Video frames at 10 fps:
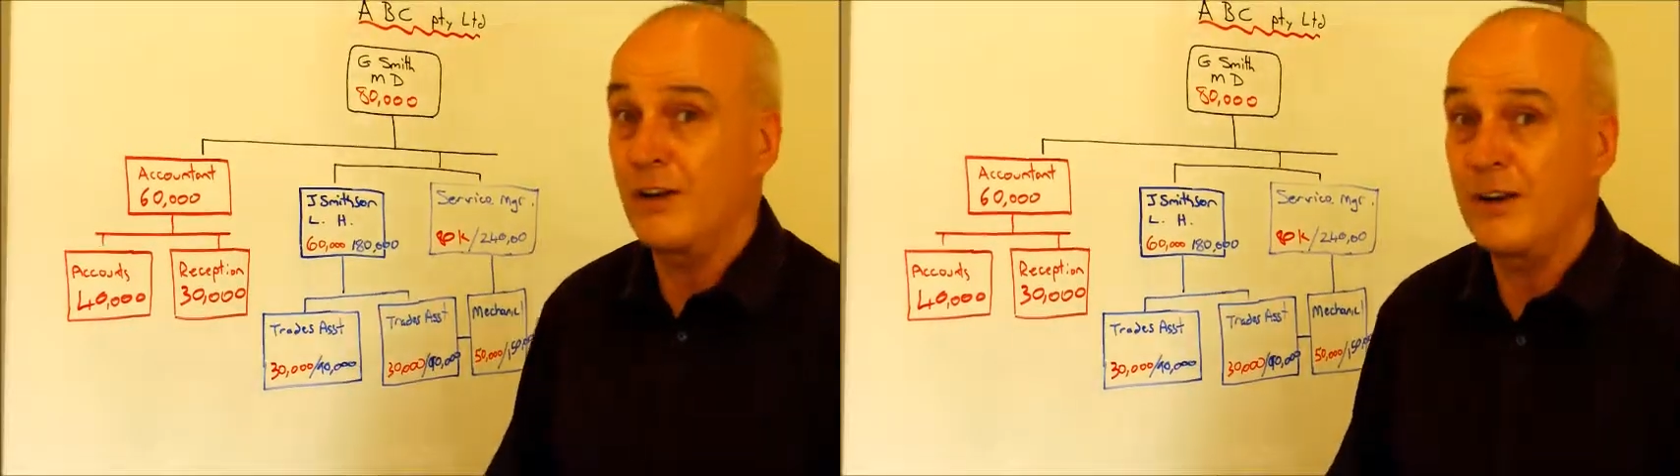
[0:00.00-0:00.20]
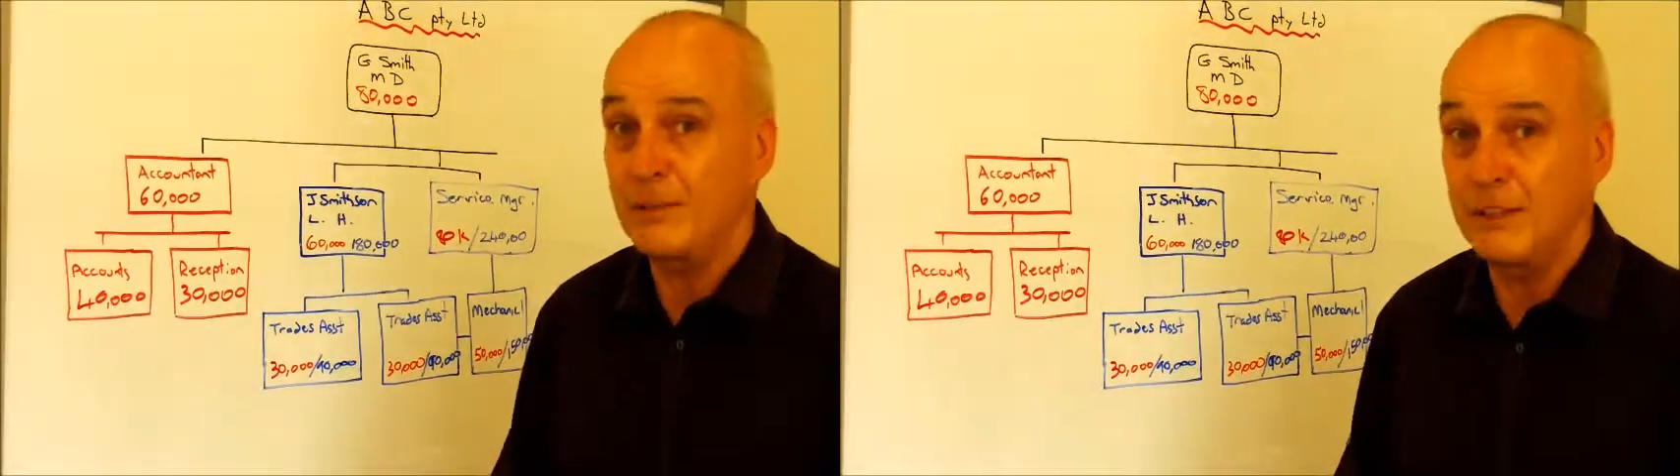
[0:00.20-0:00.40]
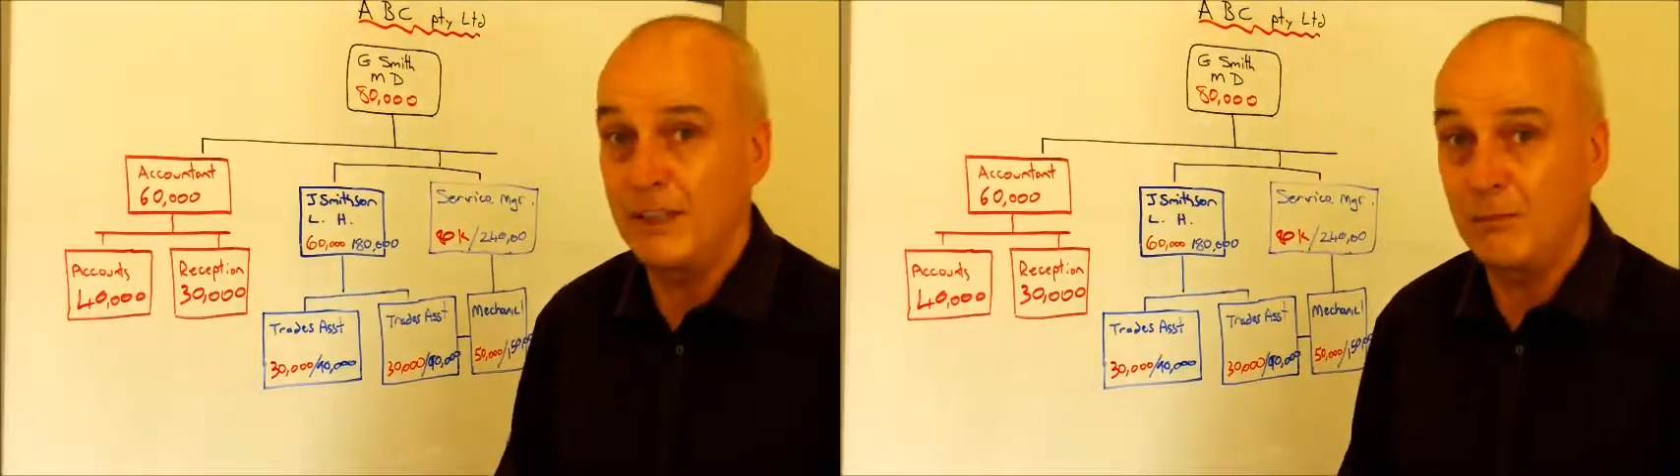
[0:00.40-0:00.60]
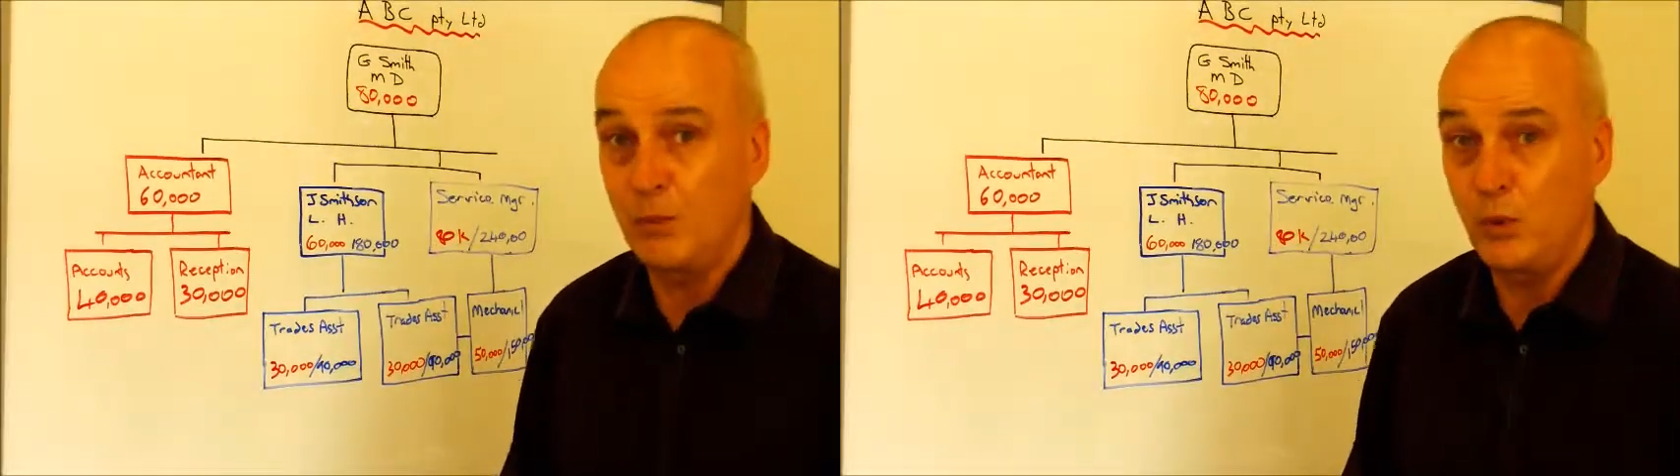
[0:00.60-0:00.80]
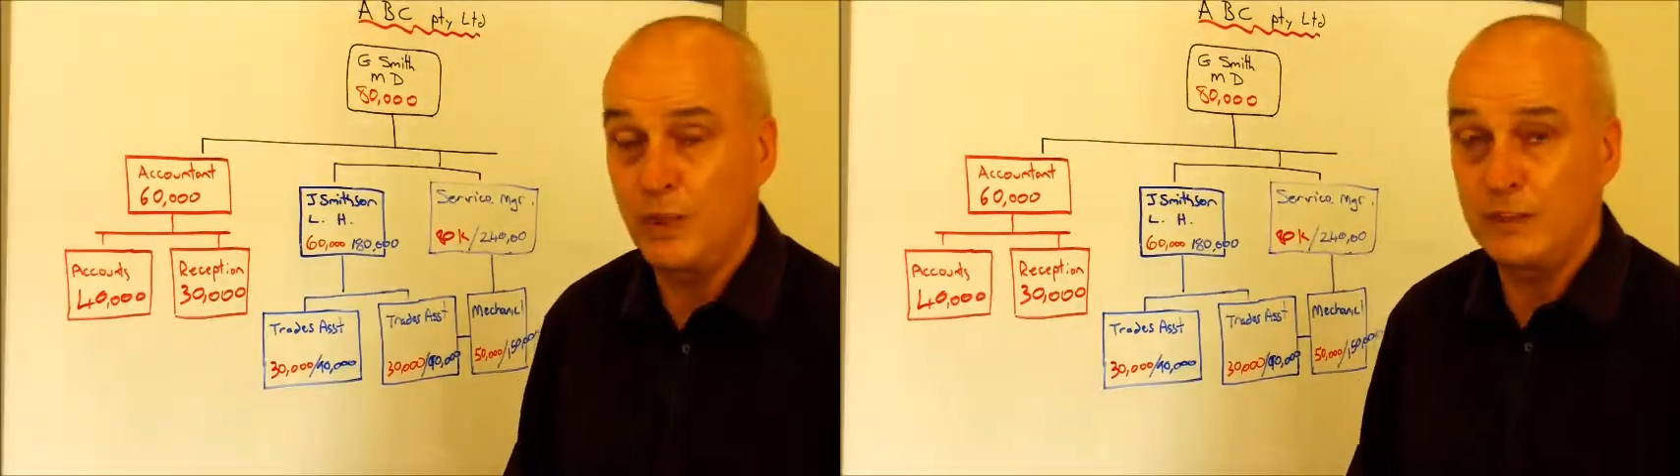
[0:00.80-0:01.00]
of upset
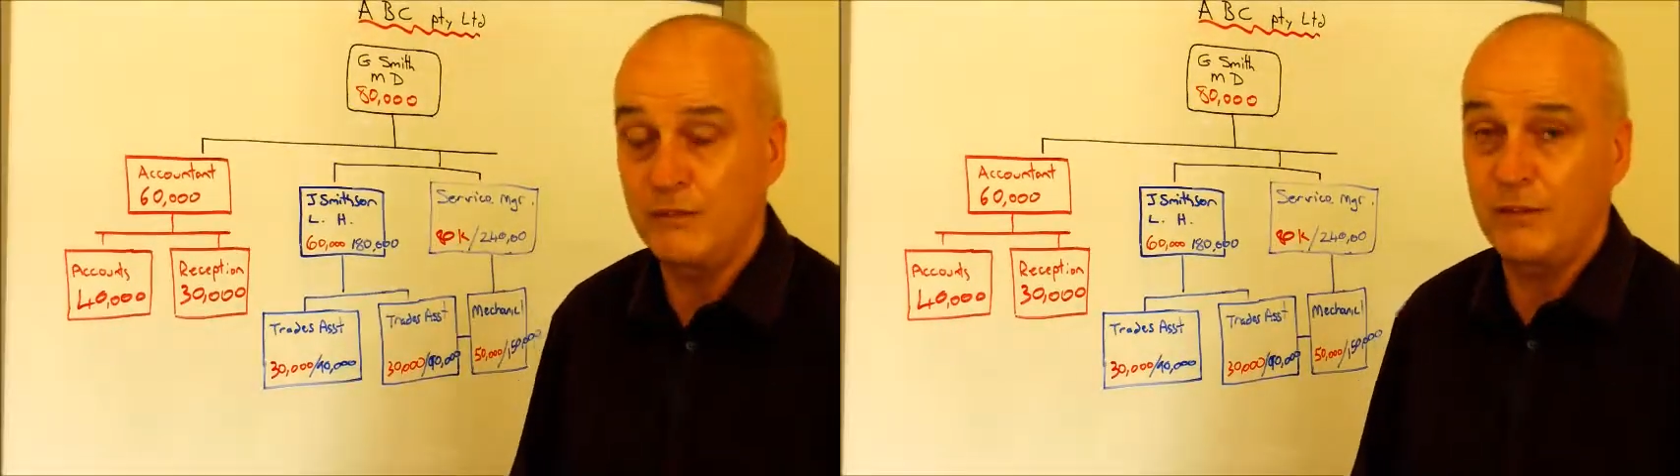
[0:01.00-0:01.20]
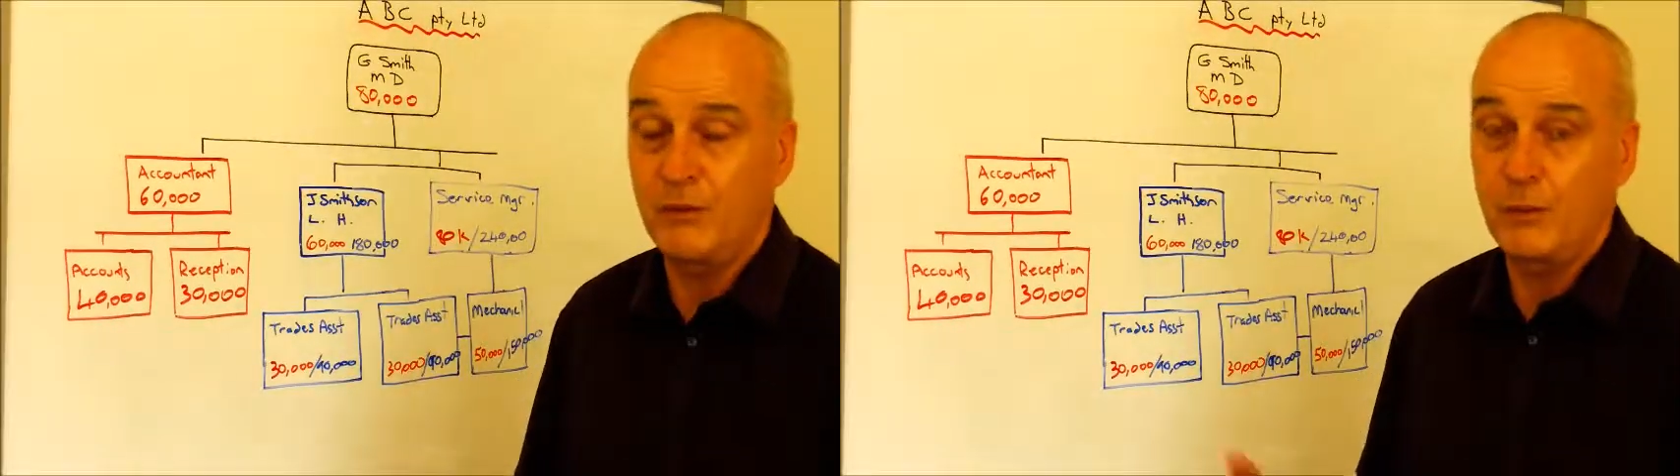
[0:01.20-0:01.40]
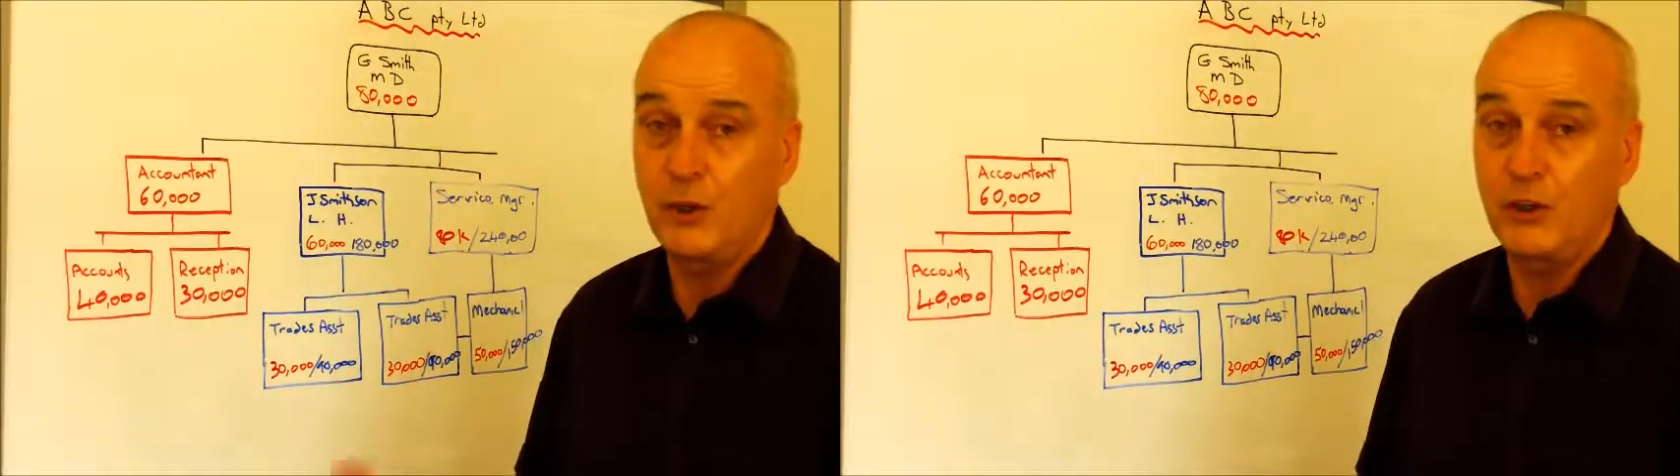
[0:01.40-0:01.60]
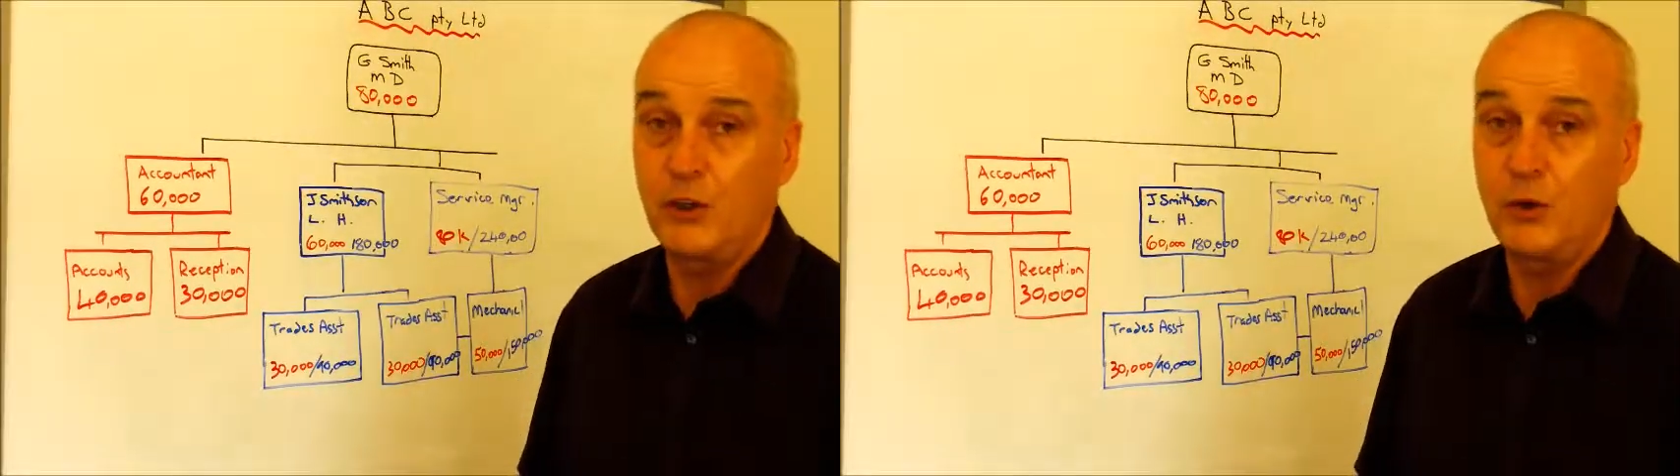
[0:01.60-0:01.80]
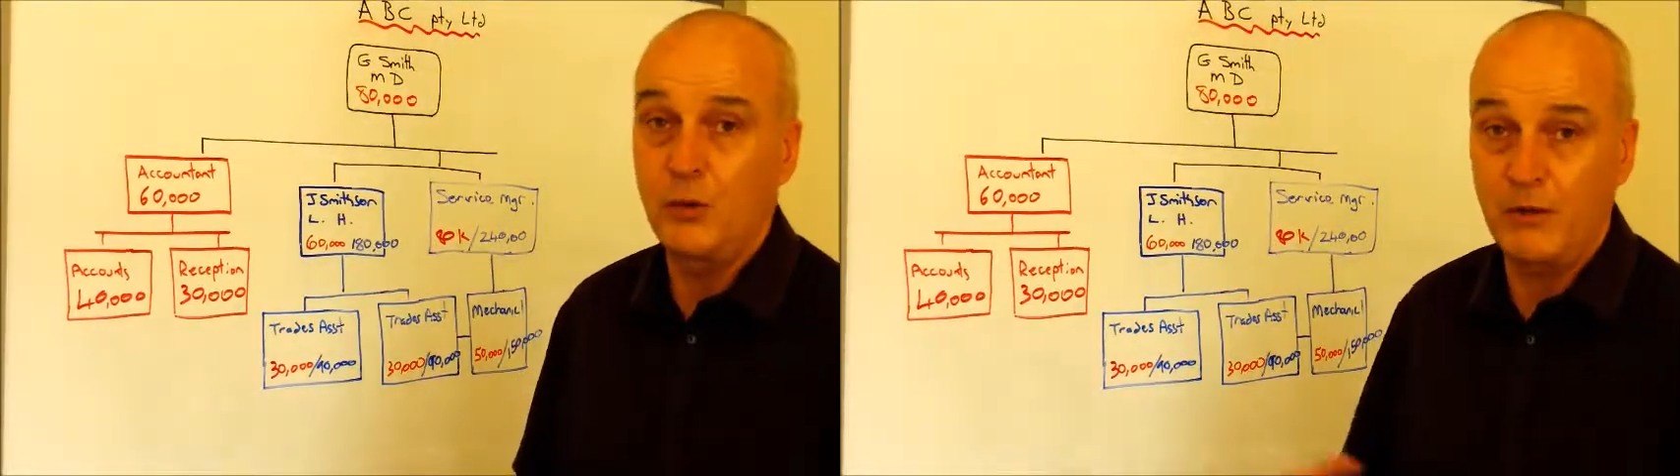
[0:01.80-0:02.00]
employees if everybody knew what